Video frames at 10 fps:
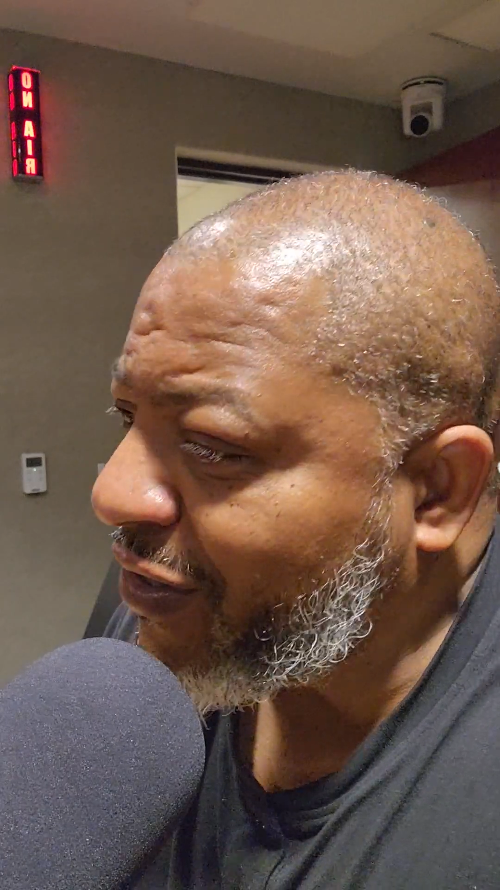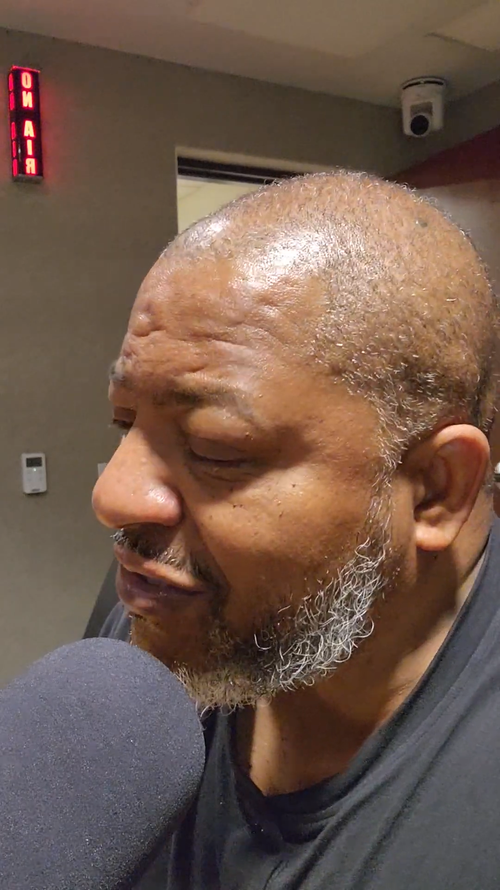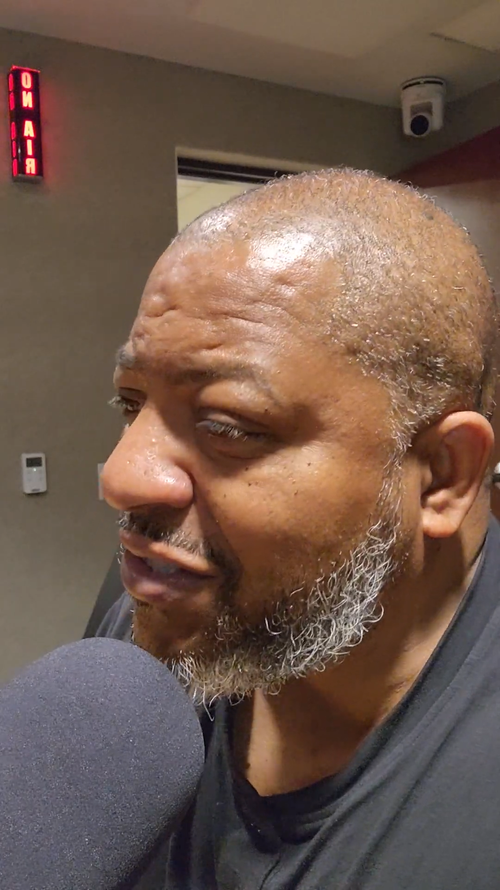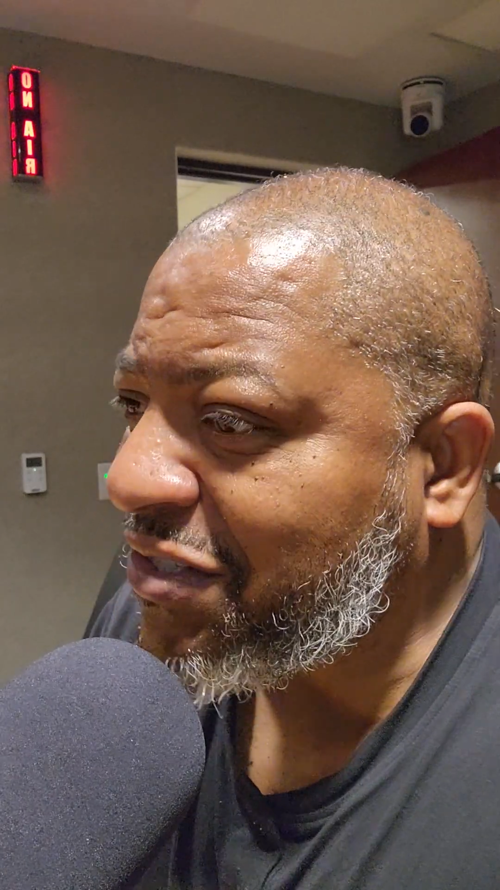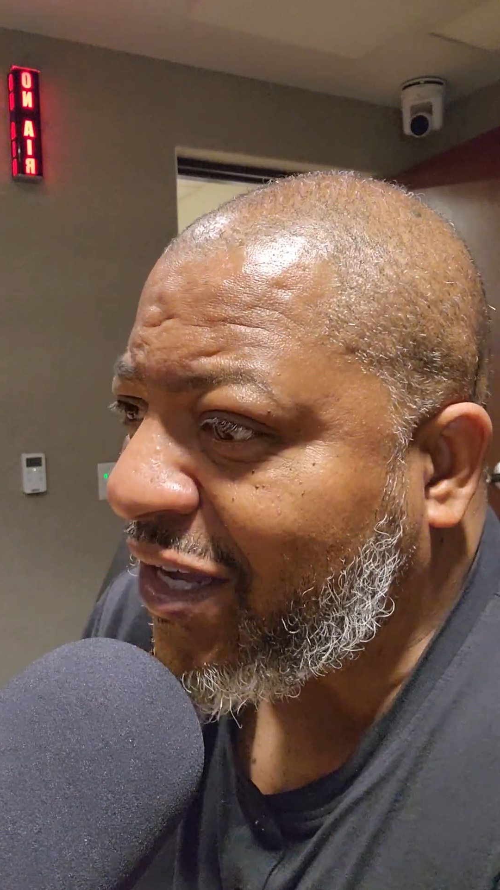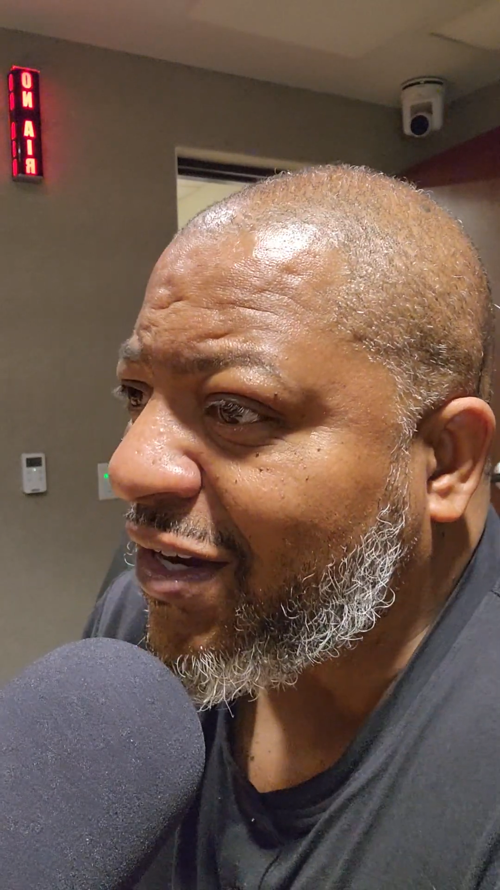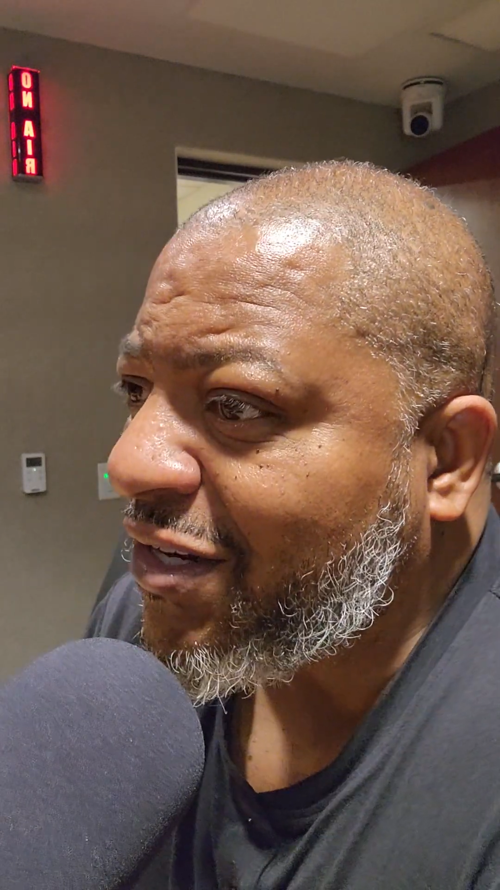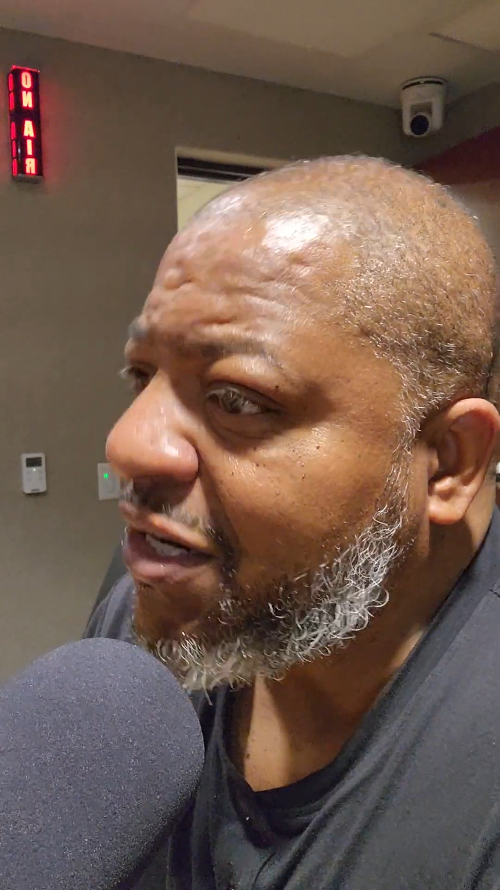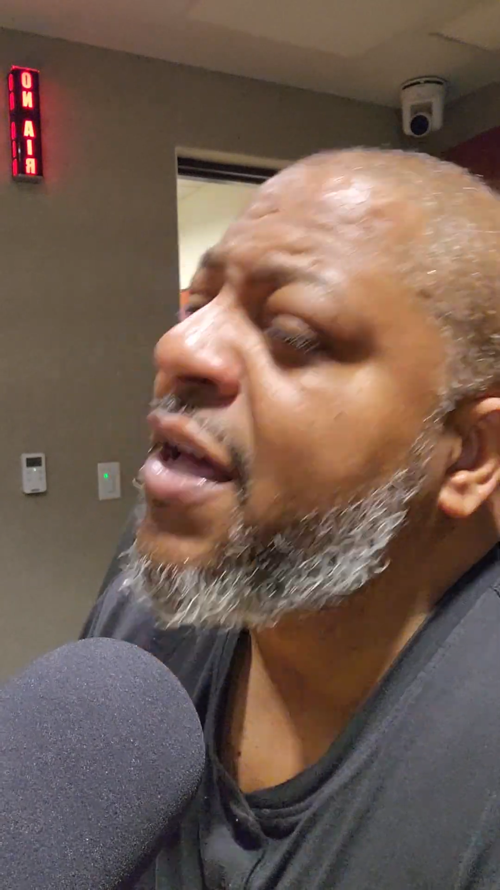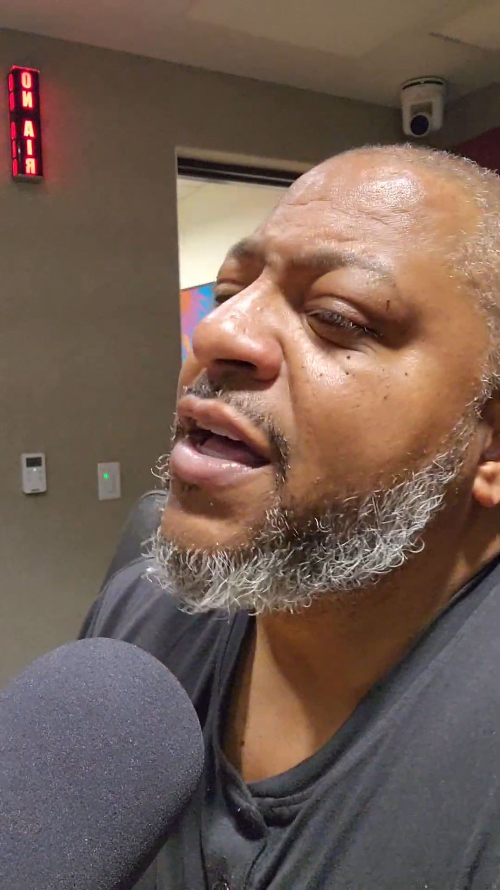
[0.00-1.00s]
Easter
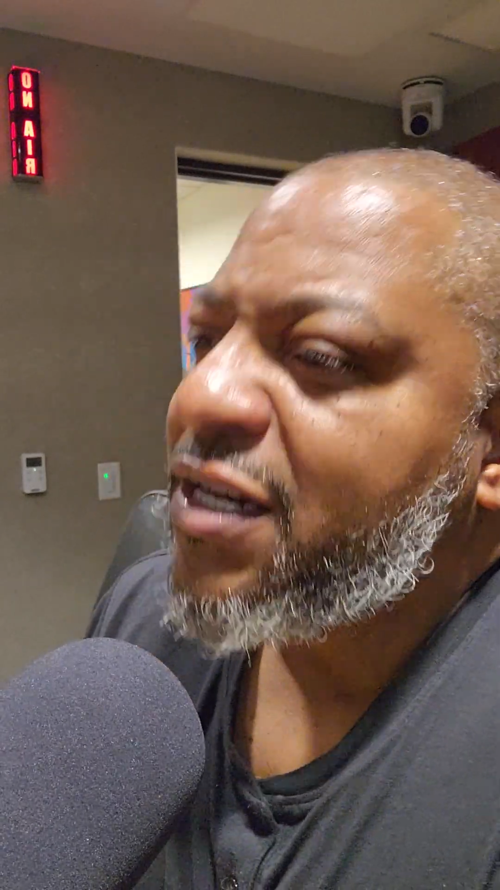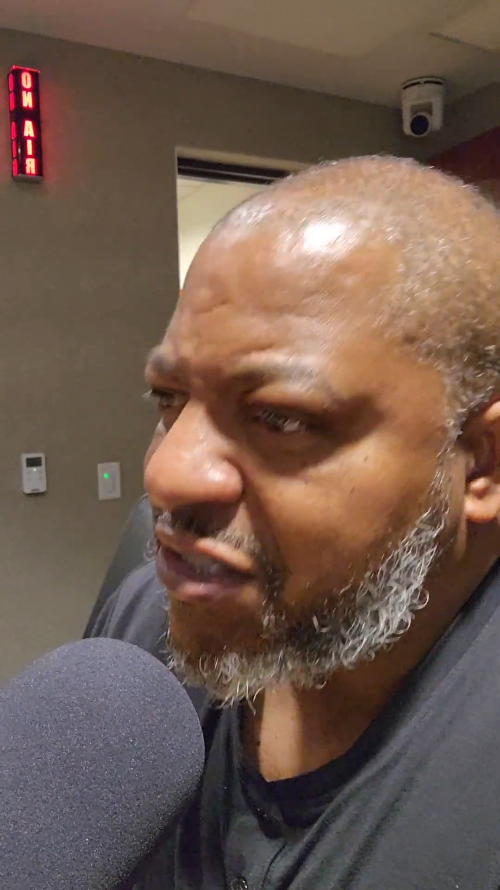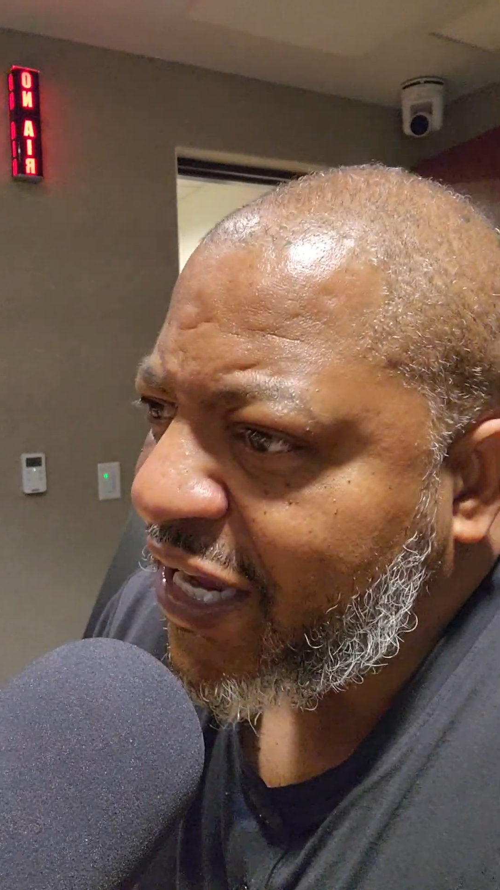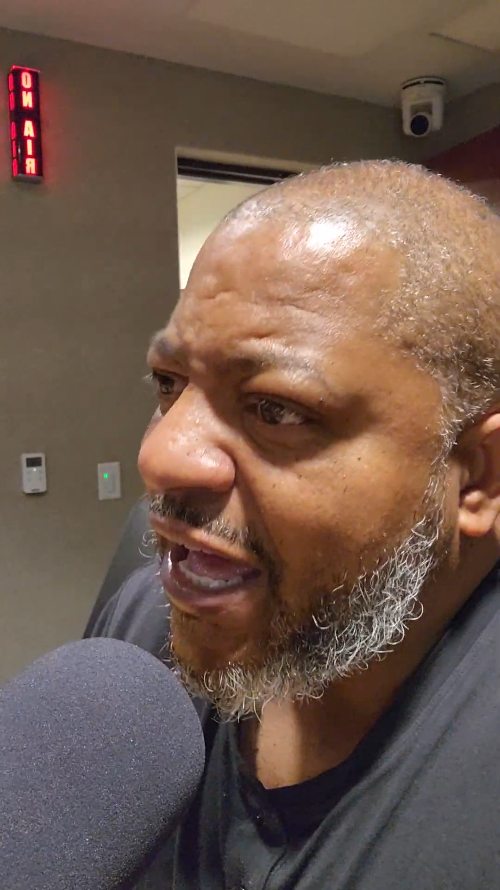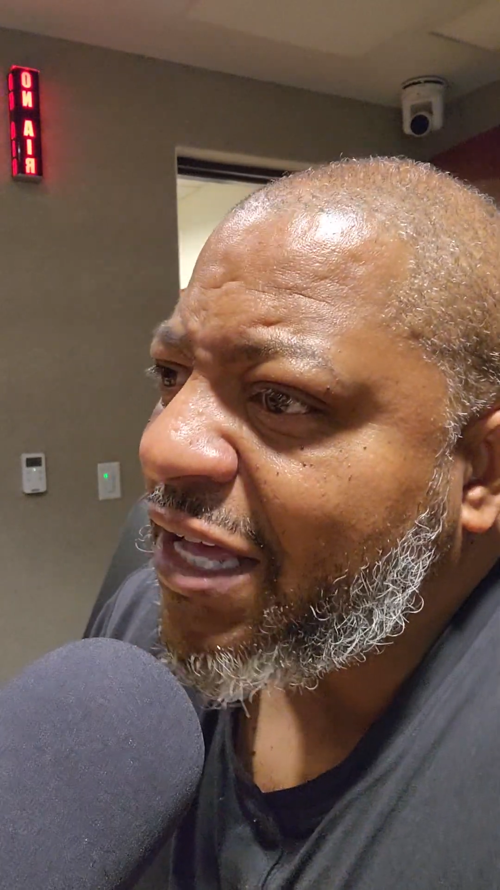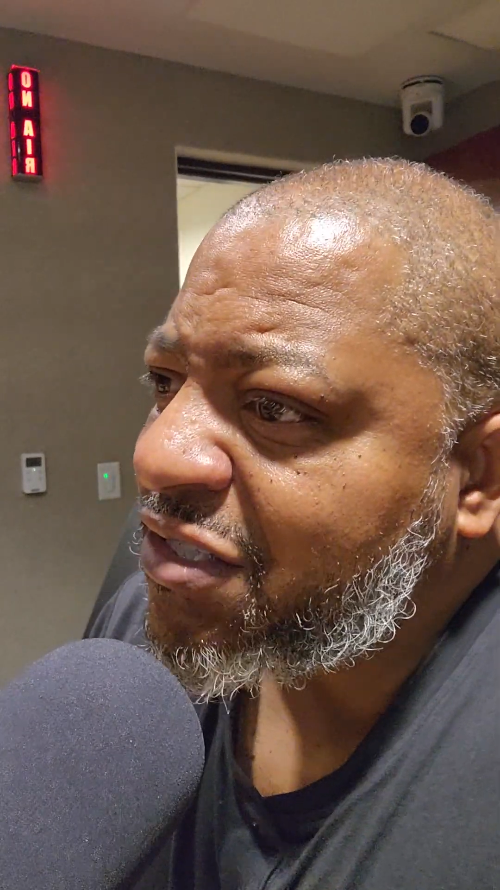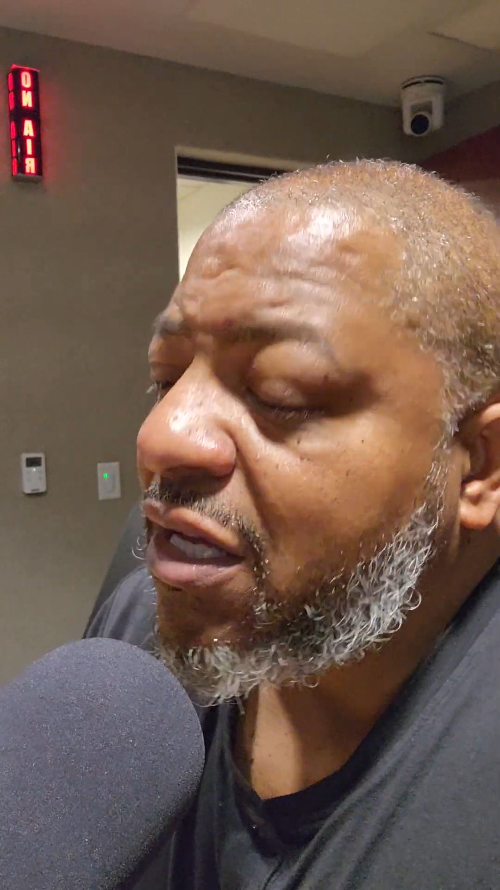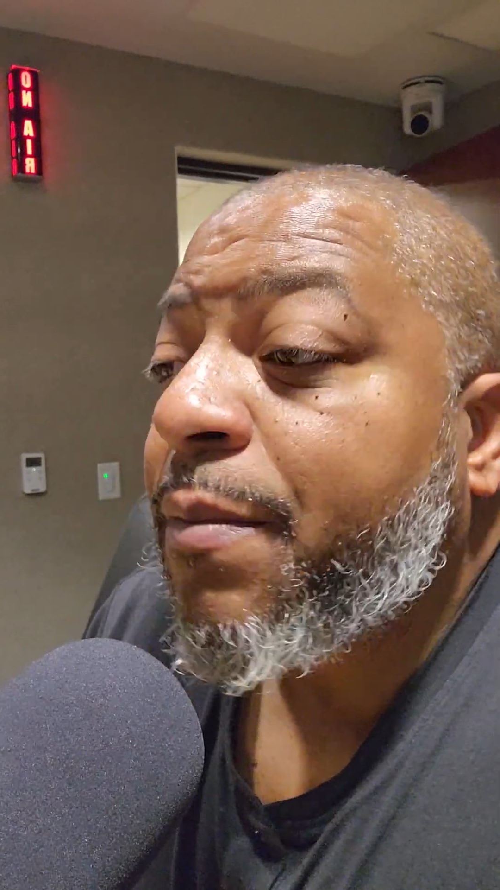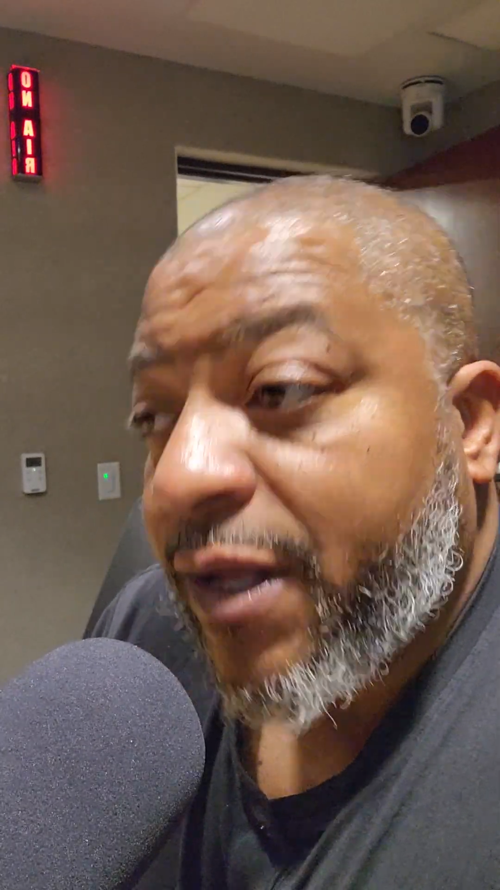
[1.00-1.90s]
Sunday, jazzed up.